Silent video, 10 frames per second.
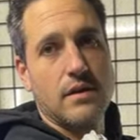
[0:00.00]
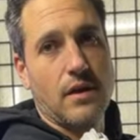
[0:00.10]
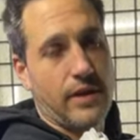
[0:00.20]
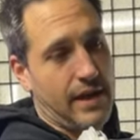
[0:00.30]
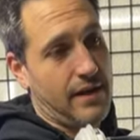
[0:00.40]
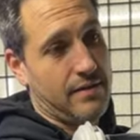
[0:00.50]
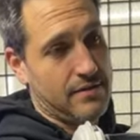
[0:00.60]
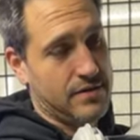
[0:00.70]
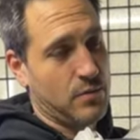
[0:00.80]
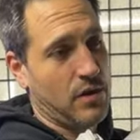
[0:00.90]
Oh yeah,
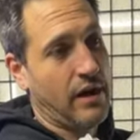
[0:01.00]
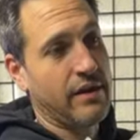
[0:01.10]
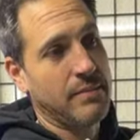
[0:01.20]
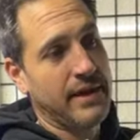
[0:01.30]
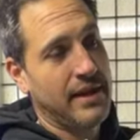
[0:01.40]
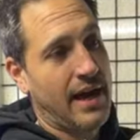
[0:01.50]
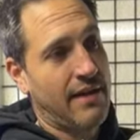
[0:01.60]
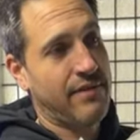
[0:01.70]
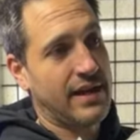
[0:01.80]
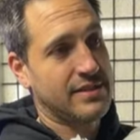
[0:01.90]
so we're not going to be
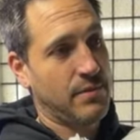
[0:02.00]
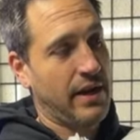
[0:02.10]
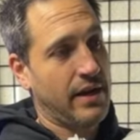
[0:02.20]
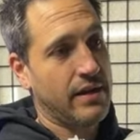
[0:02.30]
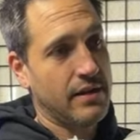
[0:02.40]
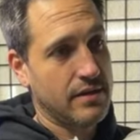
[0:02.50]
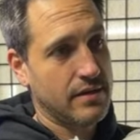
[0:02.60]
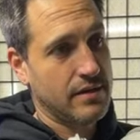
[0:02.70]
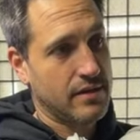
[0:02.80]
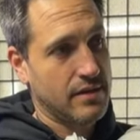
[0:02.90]
live next week.
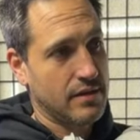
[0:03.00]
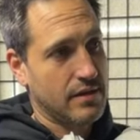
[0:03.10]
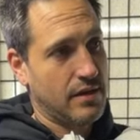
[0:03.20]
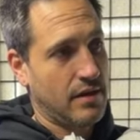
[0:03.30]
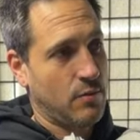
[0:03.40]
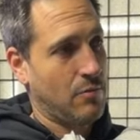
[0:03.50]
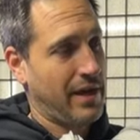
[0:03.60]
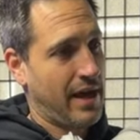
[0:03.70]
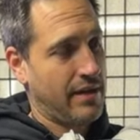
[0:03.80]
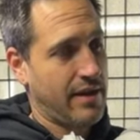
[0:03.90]
Uh, we'll be
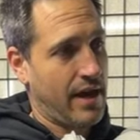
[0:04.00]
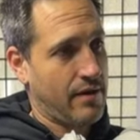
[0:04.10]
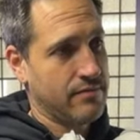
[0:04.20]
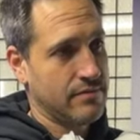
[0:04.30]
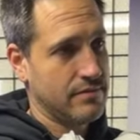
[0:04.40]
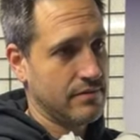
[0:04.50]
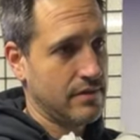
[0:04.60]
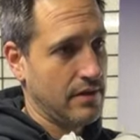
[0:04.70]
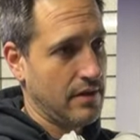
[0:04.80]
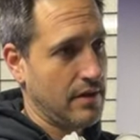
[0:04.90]
out of town.
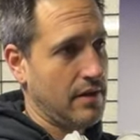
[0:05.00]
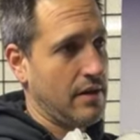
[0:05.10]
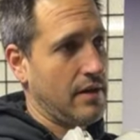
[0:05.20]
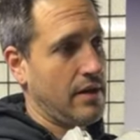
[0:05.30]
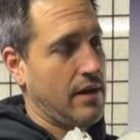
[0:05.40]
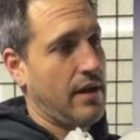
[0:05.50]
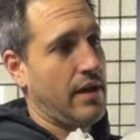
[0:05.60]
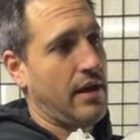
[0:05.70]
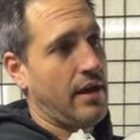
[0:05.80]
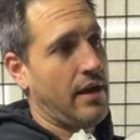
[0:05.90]
hoo!
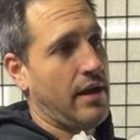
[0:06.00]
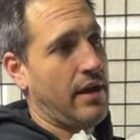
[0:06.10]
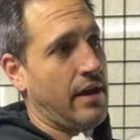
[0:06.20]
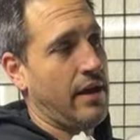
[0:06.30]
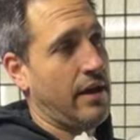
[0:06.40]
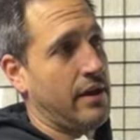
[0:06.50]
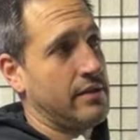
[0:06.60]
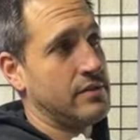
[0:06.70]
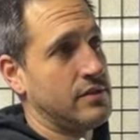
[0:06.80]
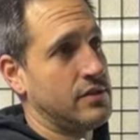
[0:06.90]

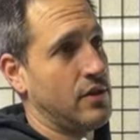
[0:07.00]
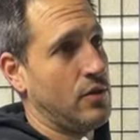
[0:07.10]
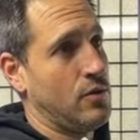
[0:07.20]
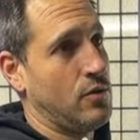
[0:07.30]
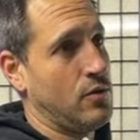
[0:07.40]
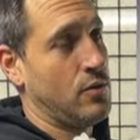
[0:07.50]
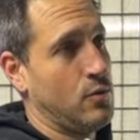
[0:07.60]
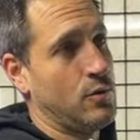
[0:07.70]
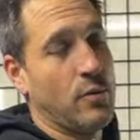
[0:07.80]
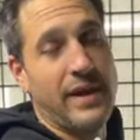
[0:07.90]
And
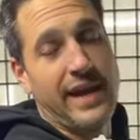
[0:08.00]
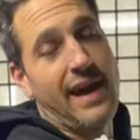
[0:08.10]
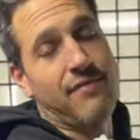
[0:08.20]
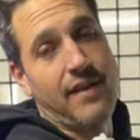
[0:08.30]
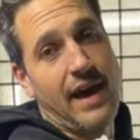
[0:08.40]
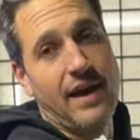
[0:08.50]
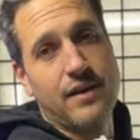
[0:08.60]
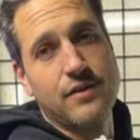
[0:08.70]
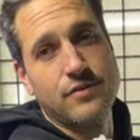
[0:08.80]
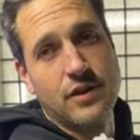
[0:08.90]
so the week after that,
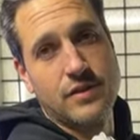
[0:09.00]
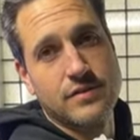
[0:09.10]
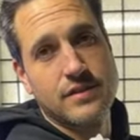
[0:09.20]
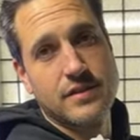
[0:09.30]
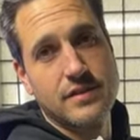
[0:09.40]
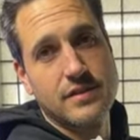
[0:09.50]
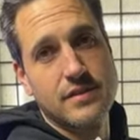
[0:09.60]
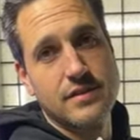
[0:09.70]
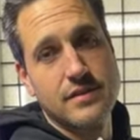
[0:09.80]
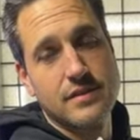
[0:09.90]
who knows? Yeah.
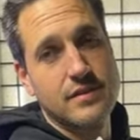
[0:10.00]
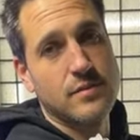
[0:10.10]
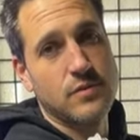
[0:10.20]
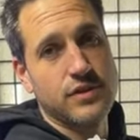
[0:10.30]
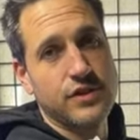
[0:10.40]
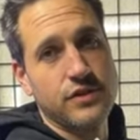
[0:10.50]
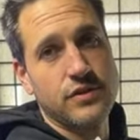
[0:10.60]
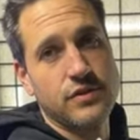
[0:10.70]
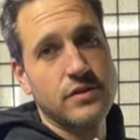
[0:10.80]
We'll do.